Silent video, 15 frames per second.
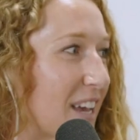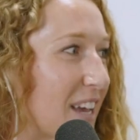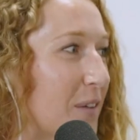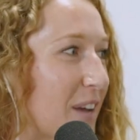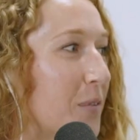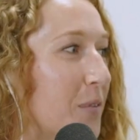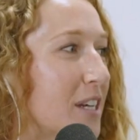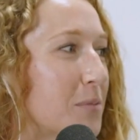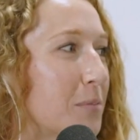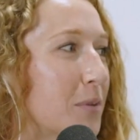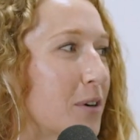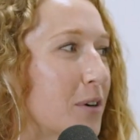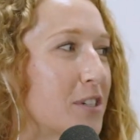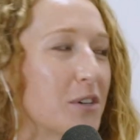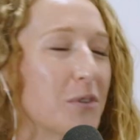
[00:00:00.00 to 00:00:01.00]
Like, which
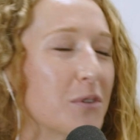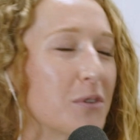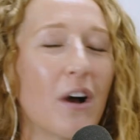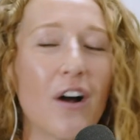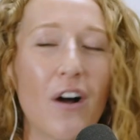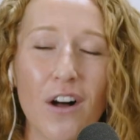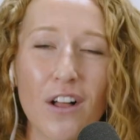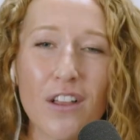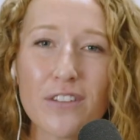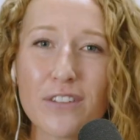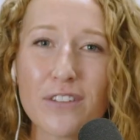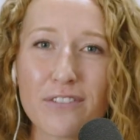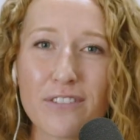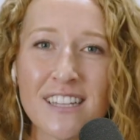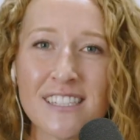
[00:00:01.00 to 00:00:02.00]
book do you want all of
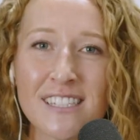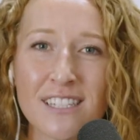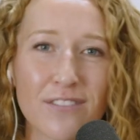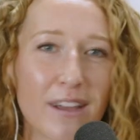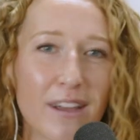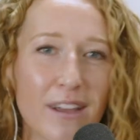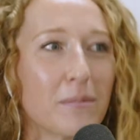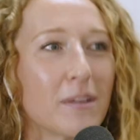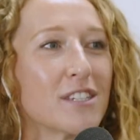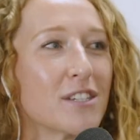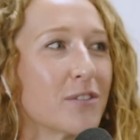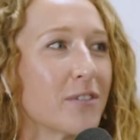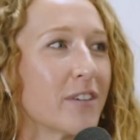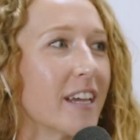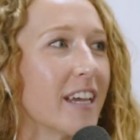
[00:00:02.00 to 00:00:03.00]
your friends and family
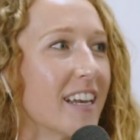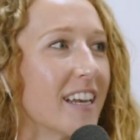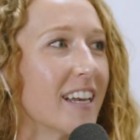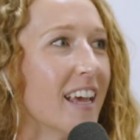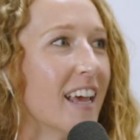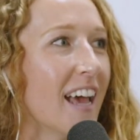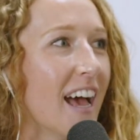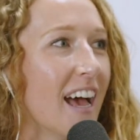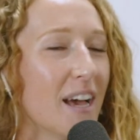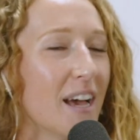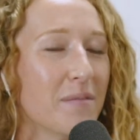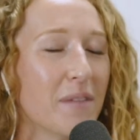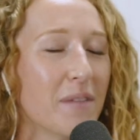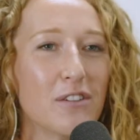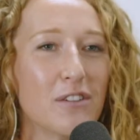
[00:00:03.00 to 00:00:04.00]
to read
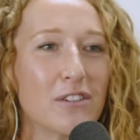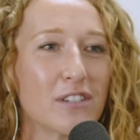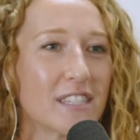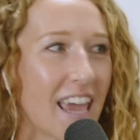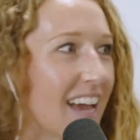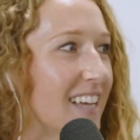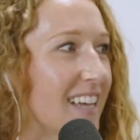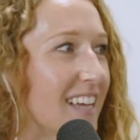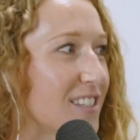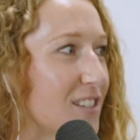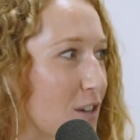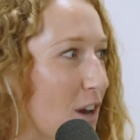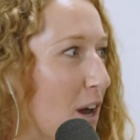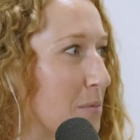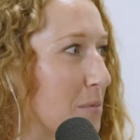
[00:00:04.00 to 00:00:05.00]
and you just can't
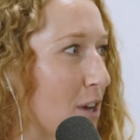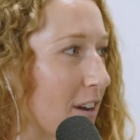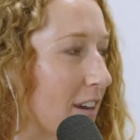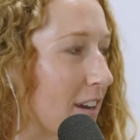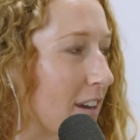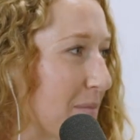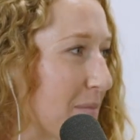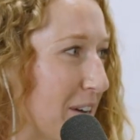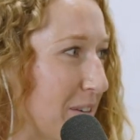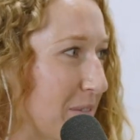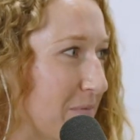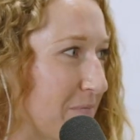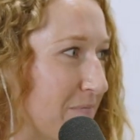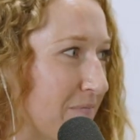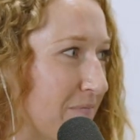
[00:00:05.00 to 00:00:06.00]
stop talking about?